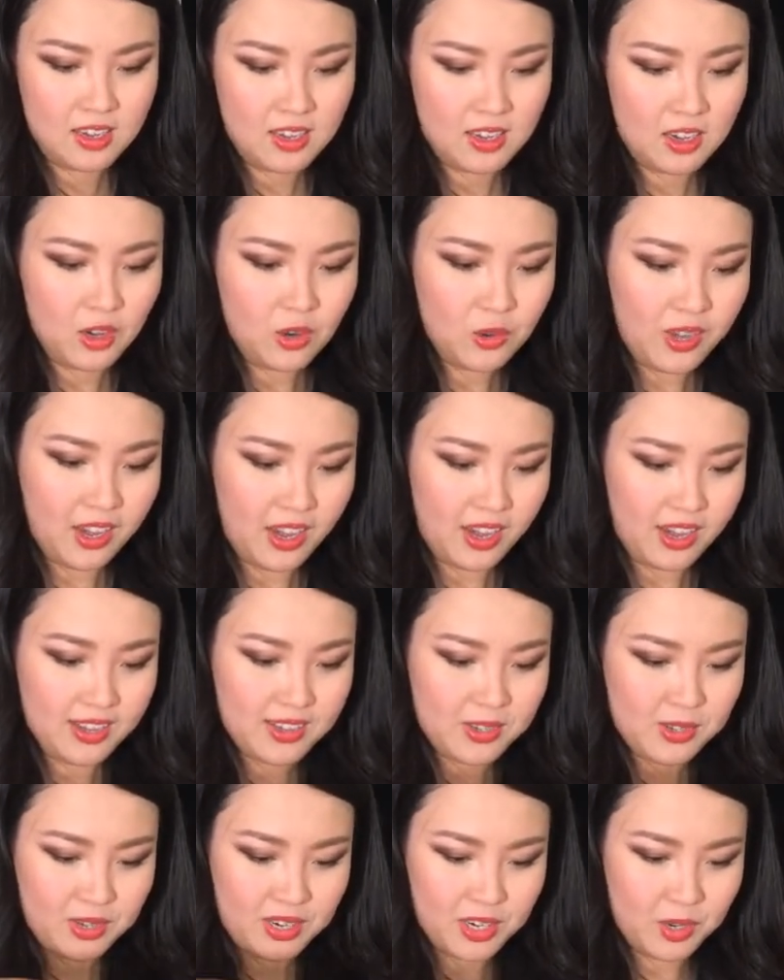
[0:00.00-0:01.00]
Okay,
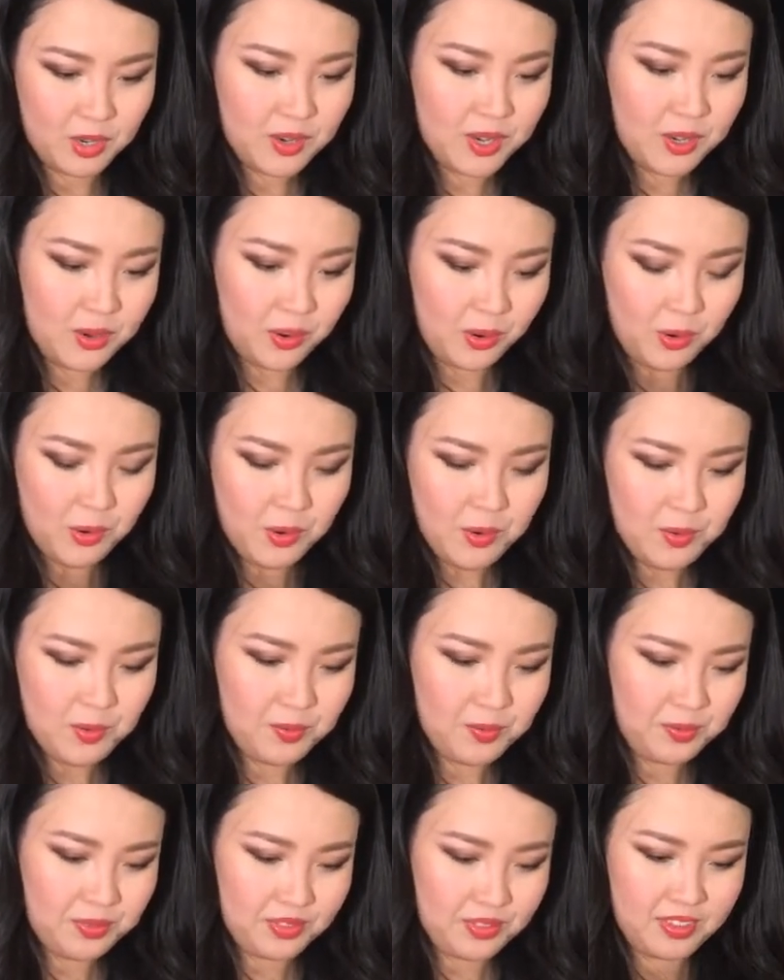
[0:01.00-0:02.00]
so here we go.
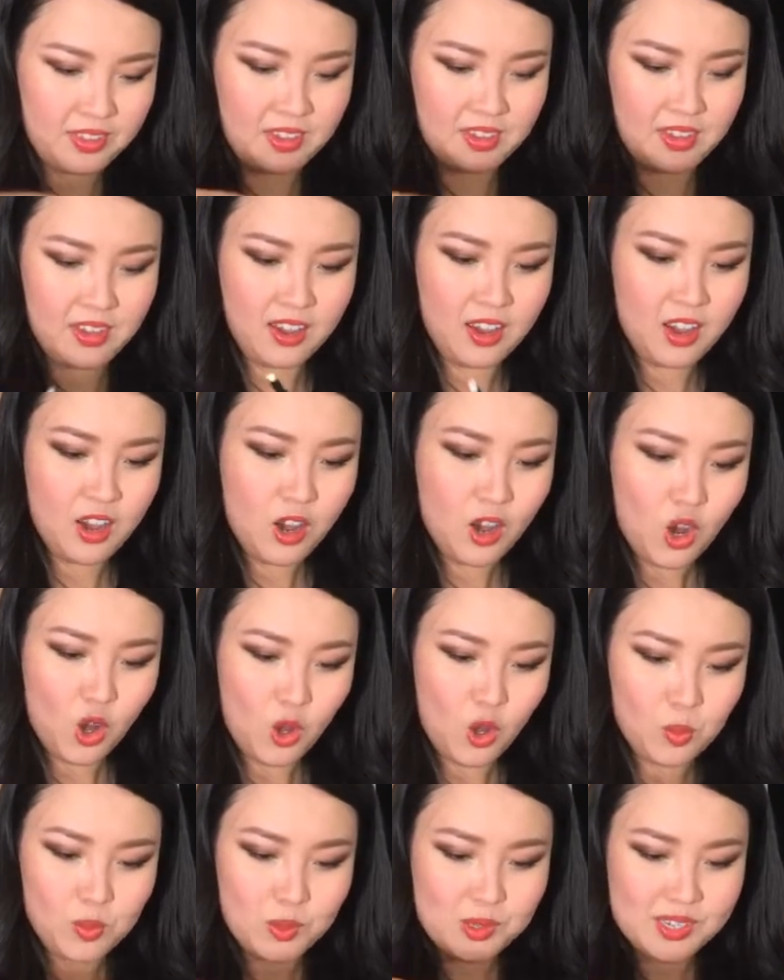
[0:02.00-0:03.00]

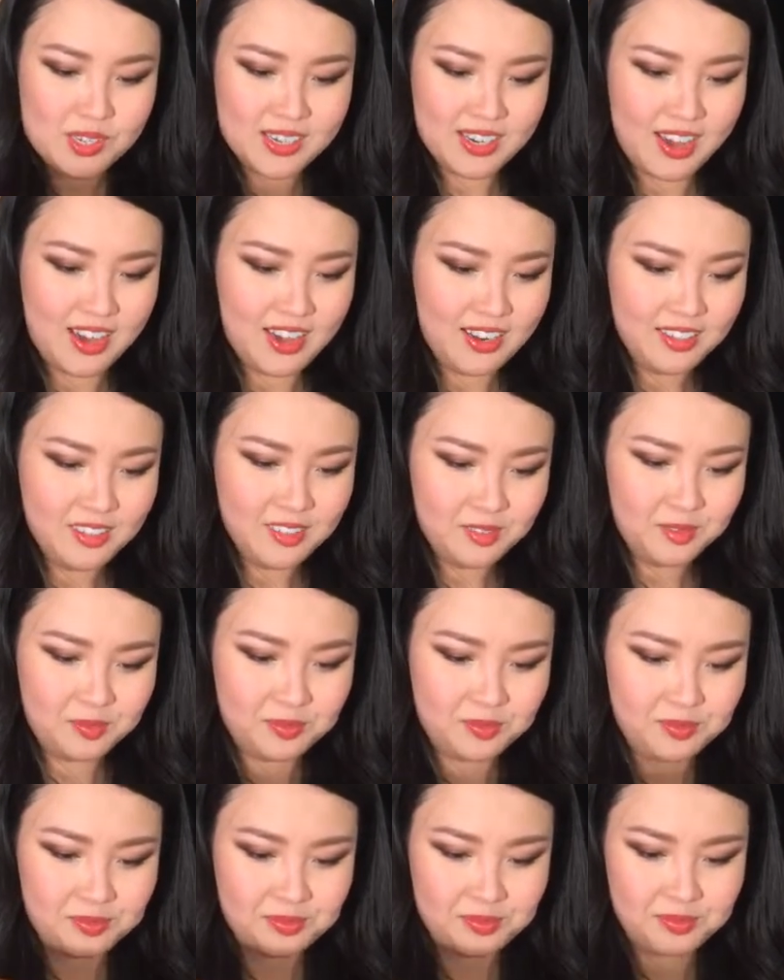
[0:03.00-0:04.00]
Almost done.
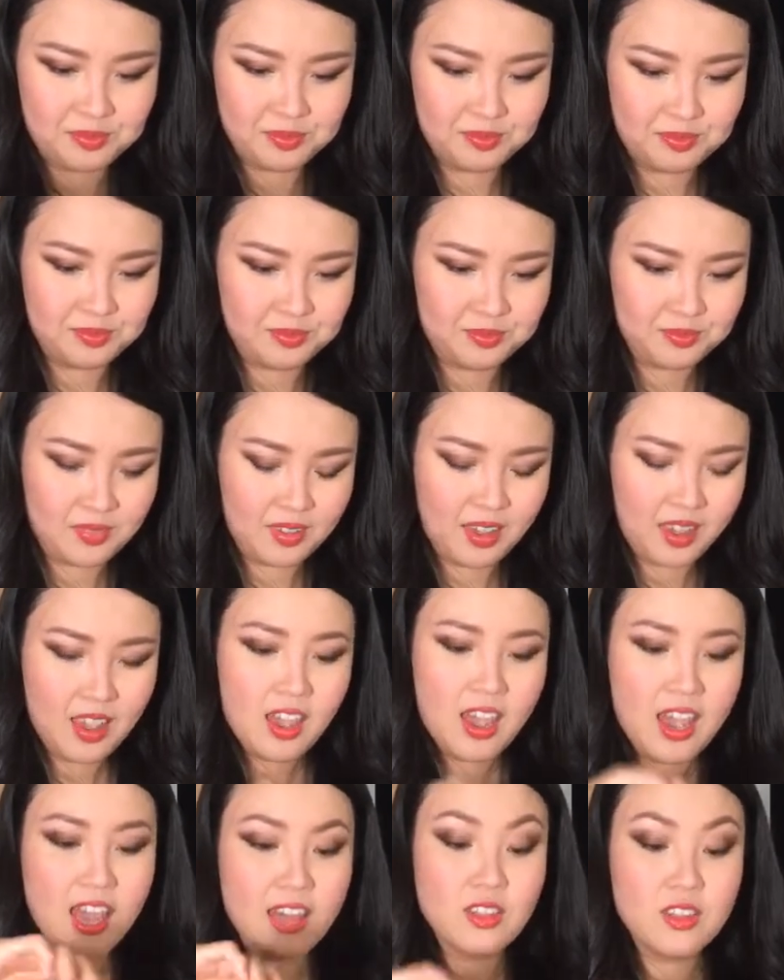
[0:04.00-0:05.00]

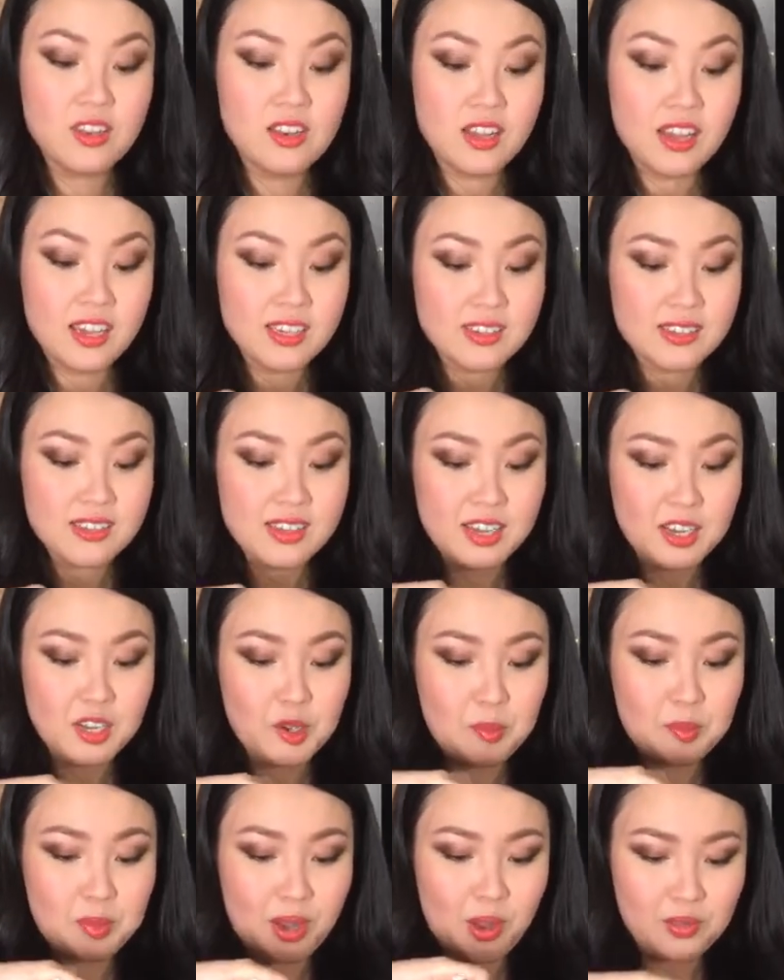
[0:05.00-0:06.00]
And the nice thing
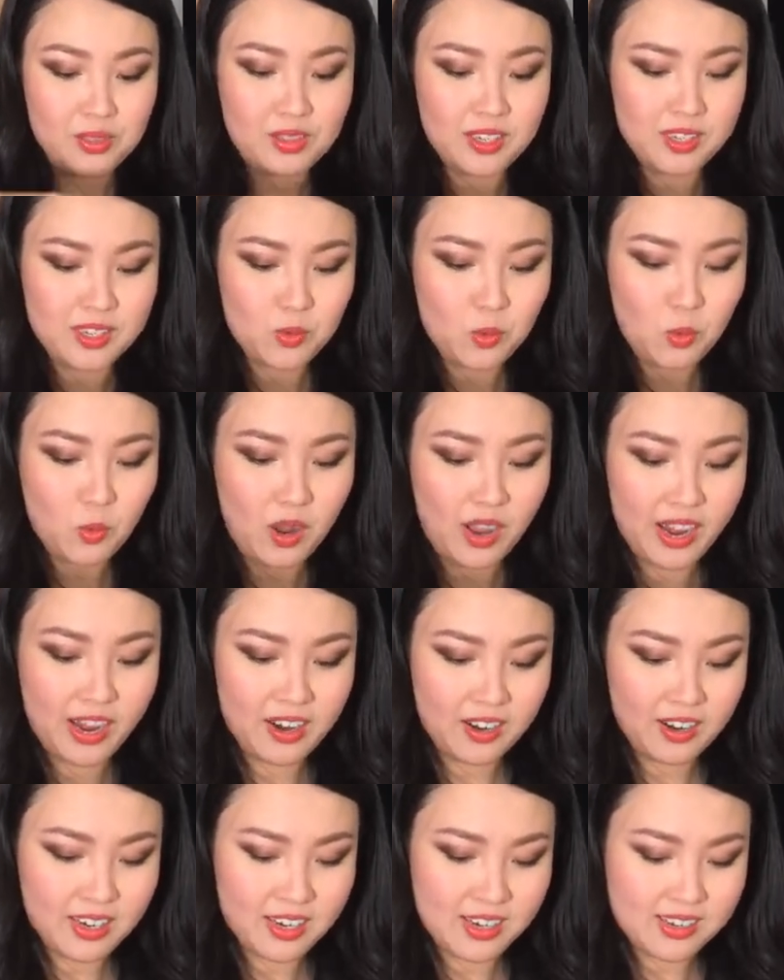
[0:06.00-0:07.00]
about this wire
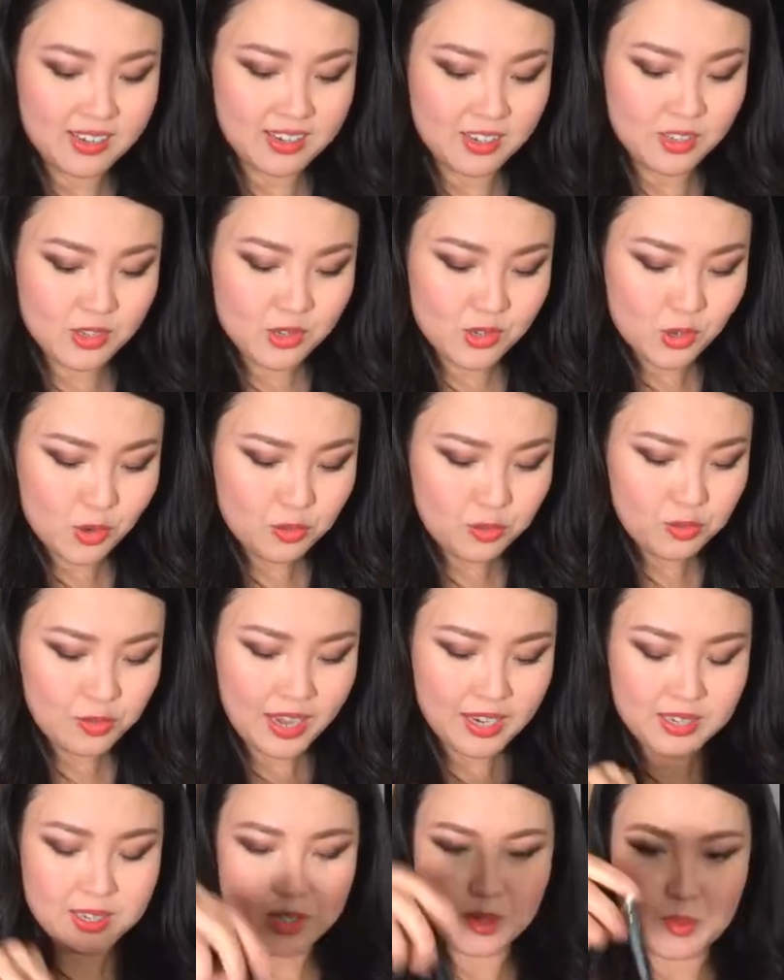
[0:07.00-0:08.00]
is it's so
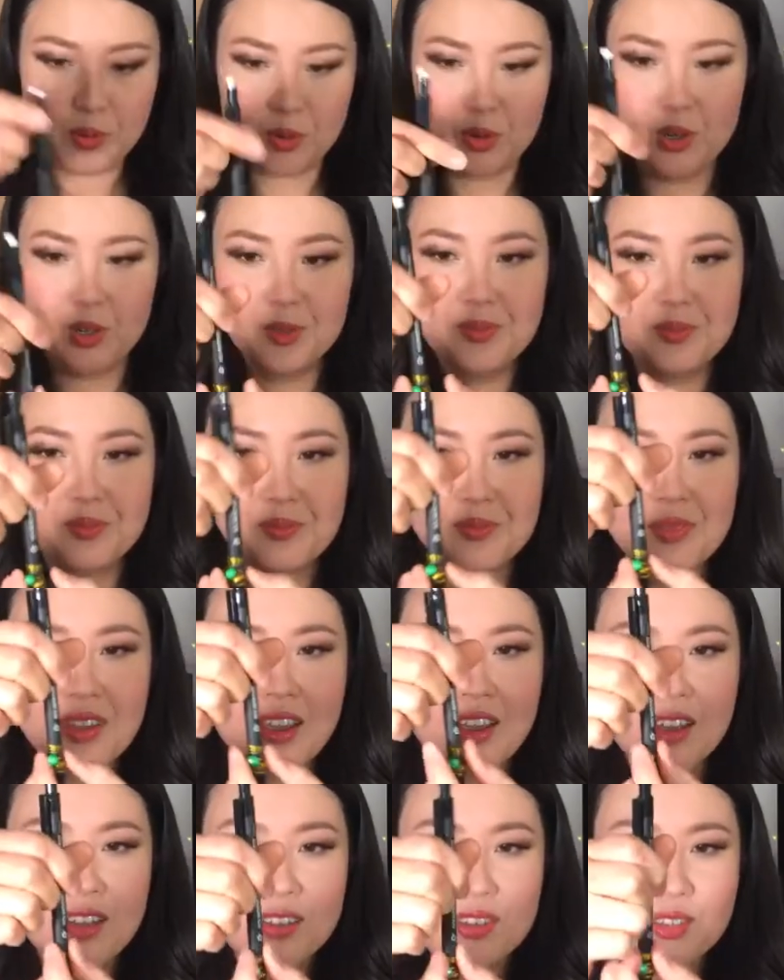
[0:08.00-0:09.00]
flexible,
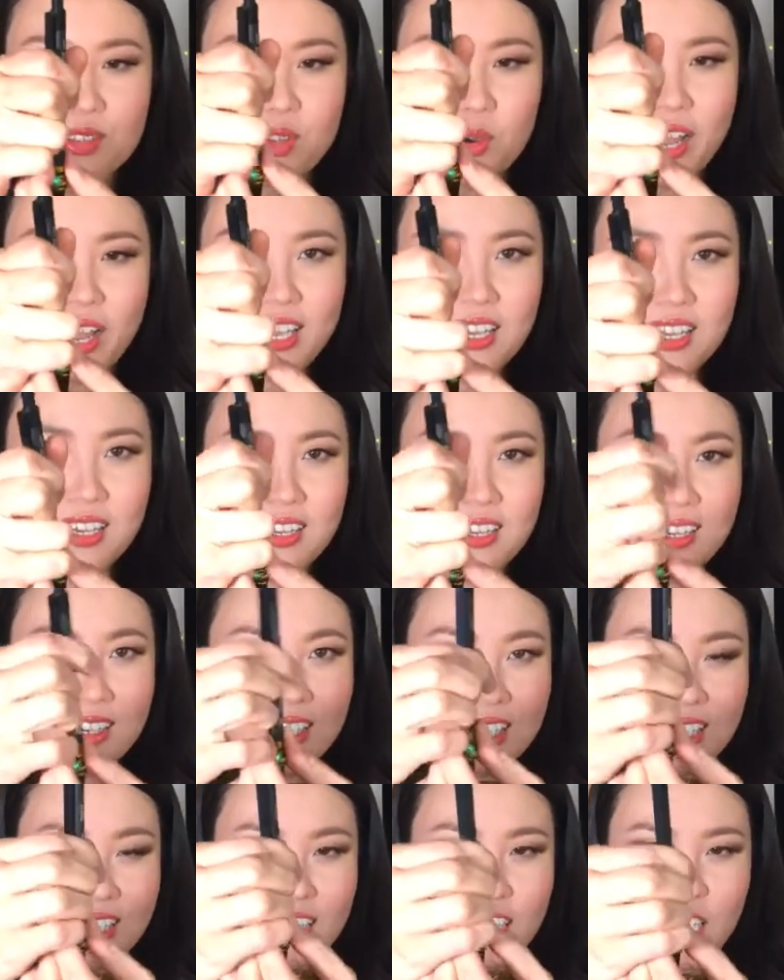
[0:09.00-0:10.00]
so I can
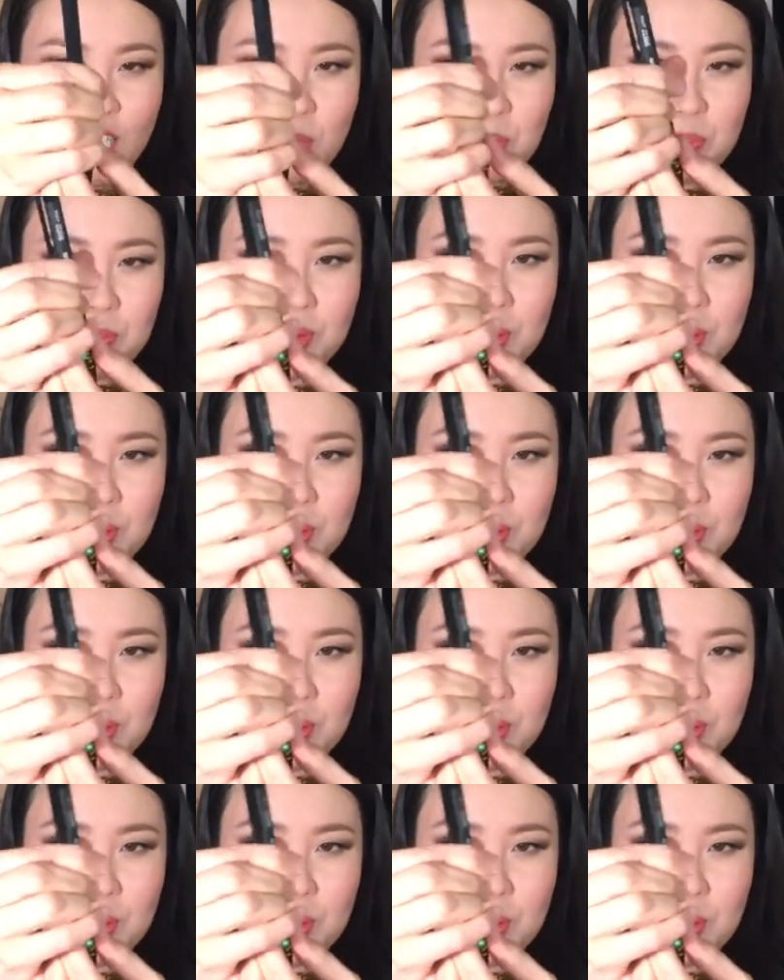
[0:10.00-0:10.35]
keep